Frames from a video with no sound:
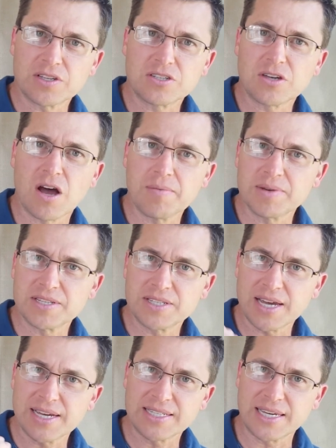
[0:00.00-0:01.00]
psalmist
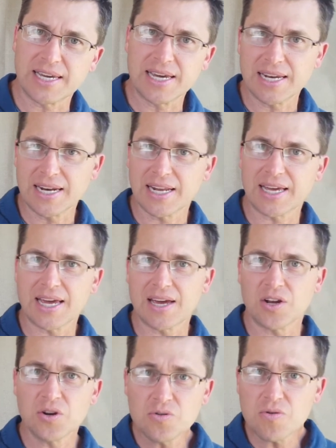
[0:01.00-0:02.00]
says again and
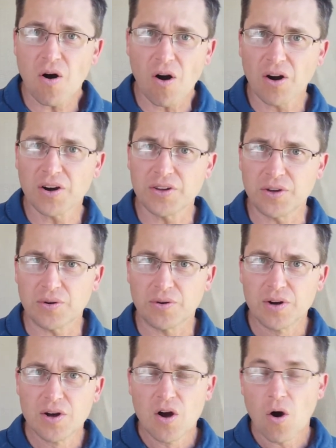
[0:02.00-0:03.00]
again, who are you?
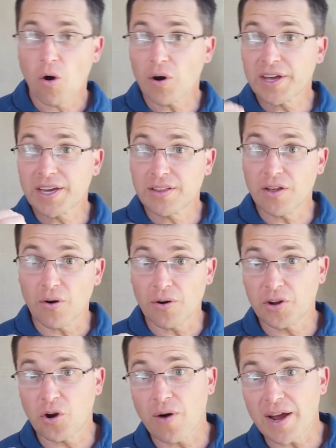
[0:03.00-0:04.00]
Or,
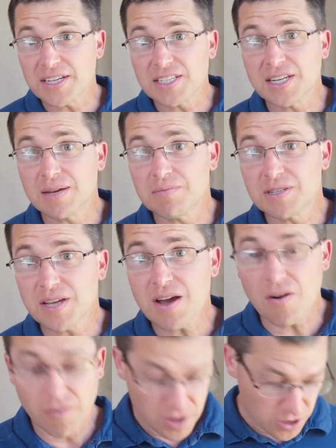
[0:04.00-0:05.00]
or Christ
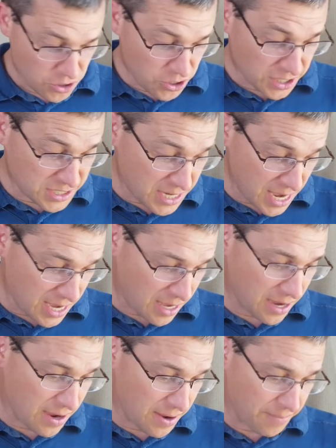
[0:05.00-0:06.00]
himself. You could
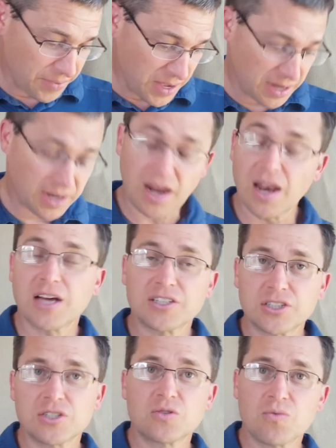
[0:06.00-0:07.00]
take um, in
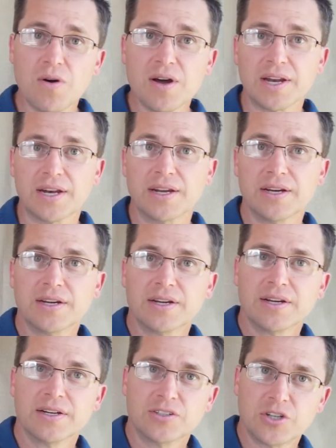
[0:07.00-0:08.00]
Colossians 1
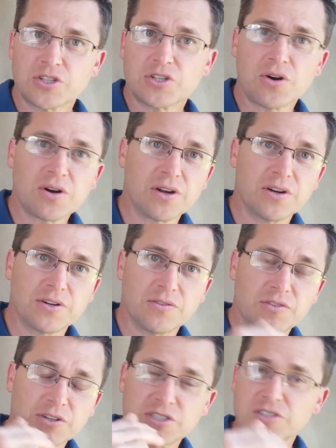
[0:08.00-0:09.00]
just earlier
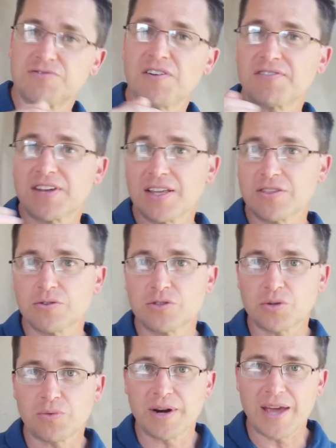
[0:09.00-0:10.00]
verses 15 through
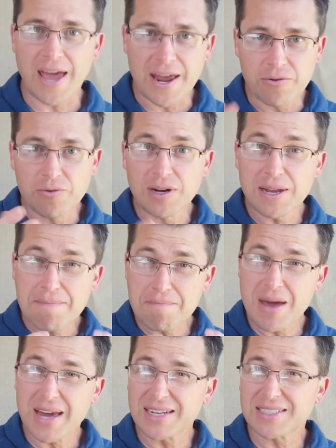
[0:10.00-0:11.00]
20 and really
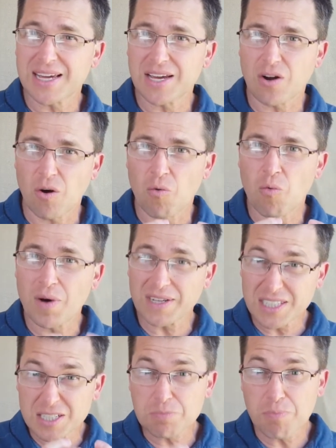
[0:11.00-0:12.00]
meditate on
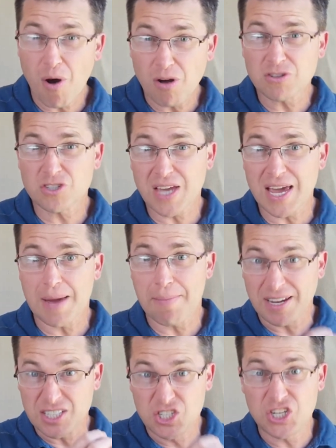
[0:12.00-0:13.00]
what does paul say
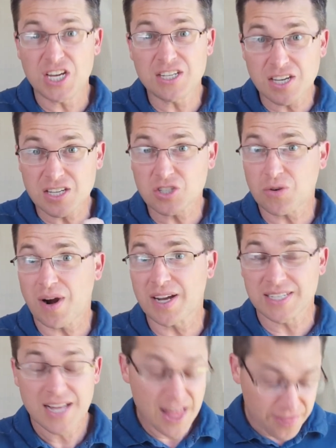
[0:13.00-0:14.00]
about jesus
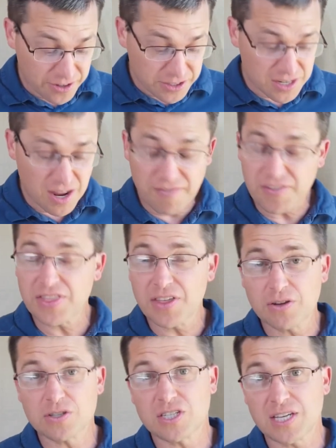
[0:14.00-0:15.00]
christ there's enough in
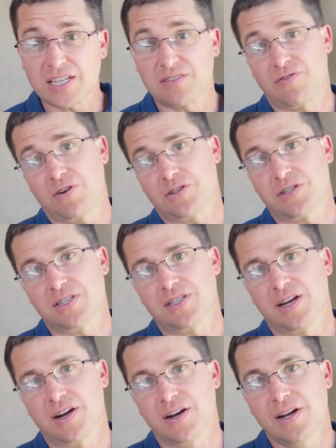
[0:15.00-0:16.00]
those six verses
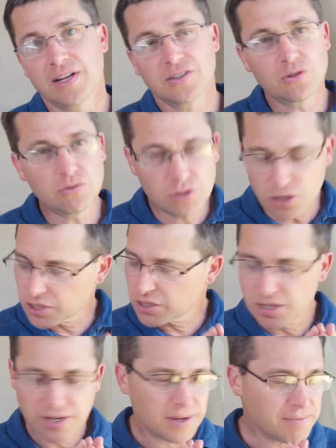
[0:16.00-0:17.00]
there to
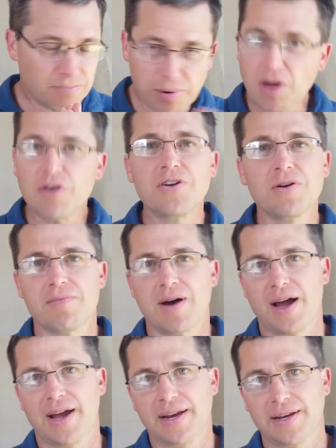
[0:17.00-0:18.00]
just blow your
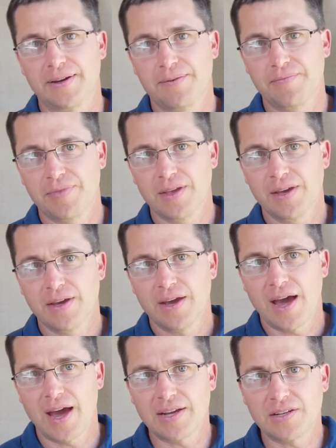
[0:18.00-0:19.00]
mind
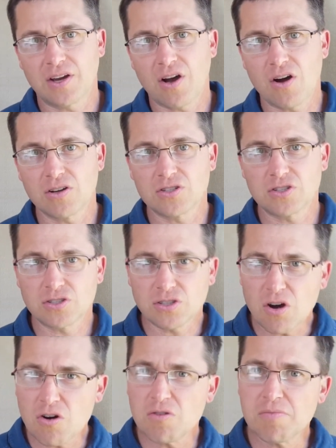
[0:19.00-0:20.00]
and to cause
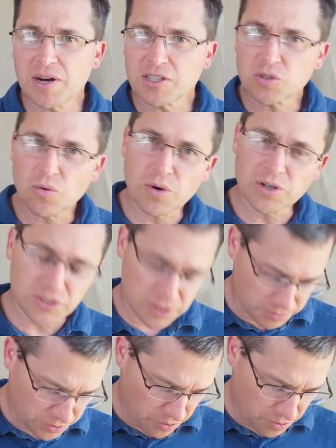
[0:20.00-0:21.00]
so much worship to